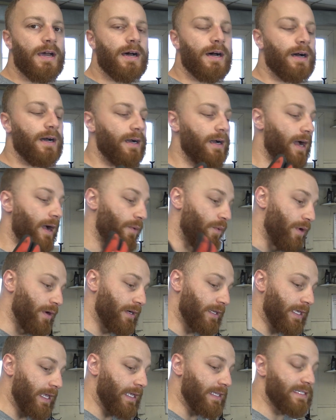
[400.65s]
I
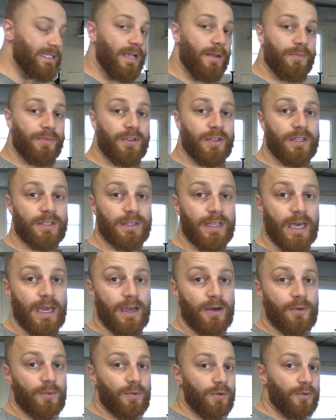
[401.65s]
wanna get something
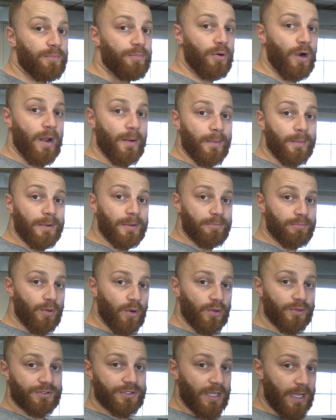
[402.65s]
that will probably
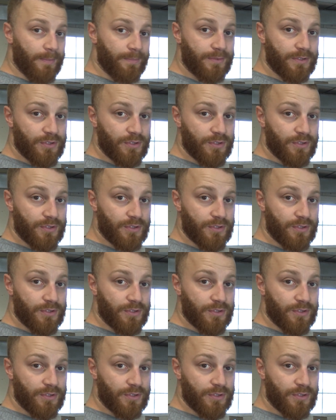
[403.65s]
bolt up